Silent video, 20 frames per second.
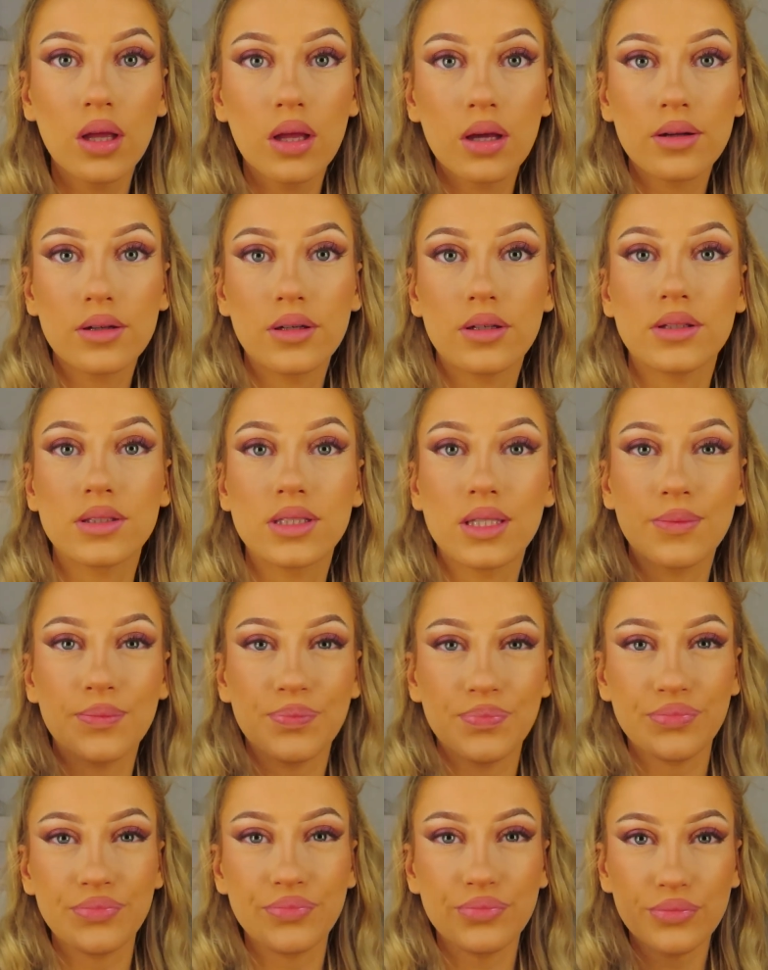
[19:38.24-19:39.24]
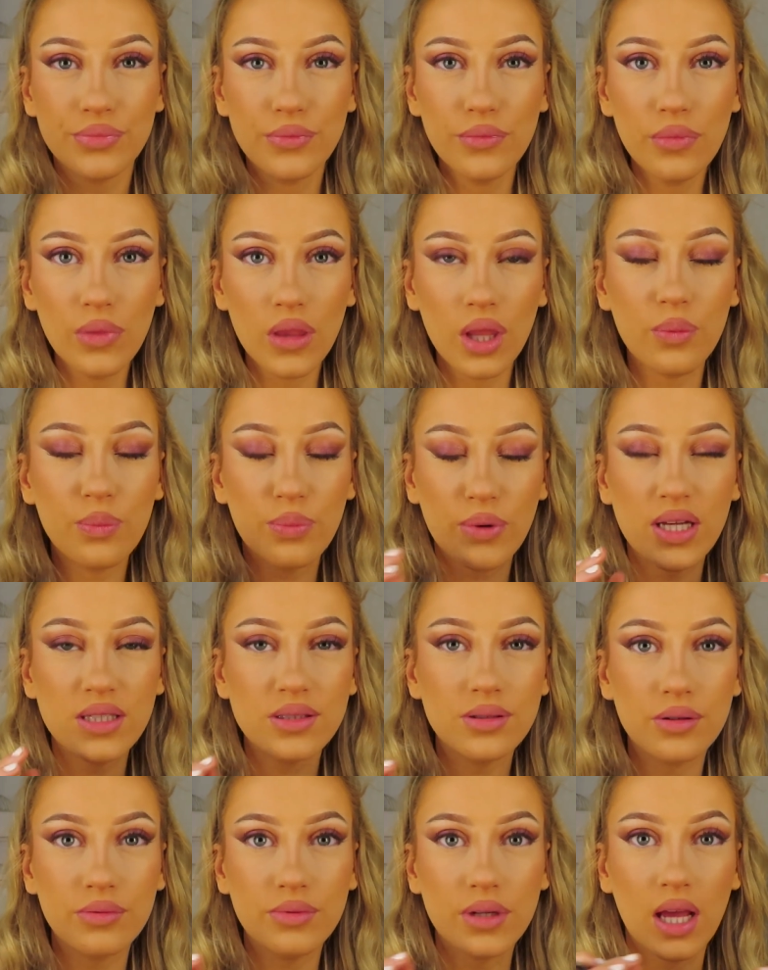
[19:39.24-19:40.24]
because brats
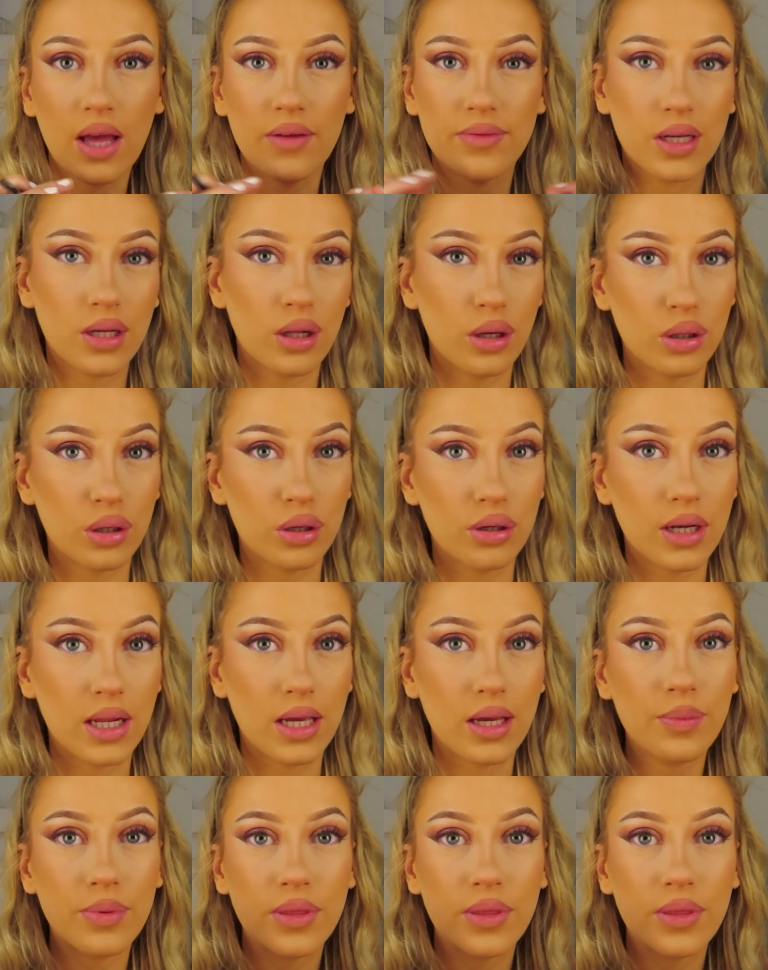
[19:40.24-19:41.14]
don't really have like a long lip,